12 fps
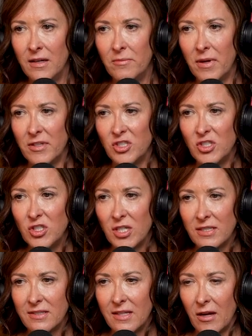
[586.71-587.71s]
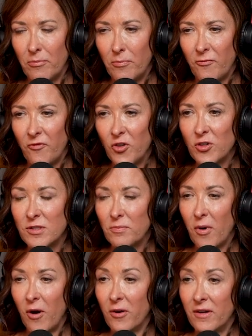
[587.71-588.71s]
but just that first
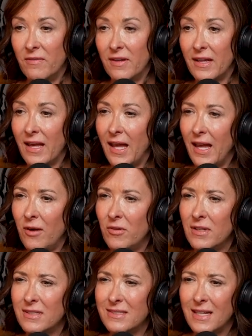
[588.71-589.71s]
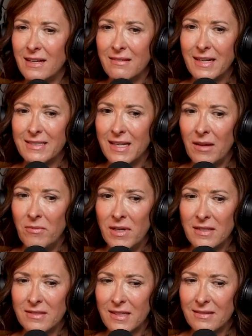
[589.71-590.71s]
part of it, like, hey, I want to take like 10
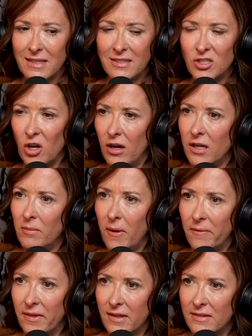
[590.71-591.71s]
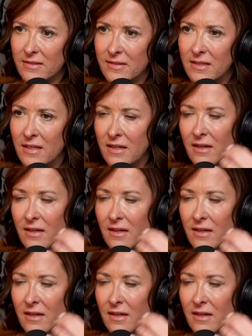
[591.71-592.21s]
minutes. Like, let's talk about this.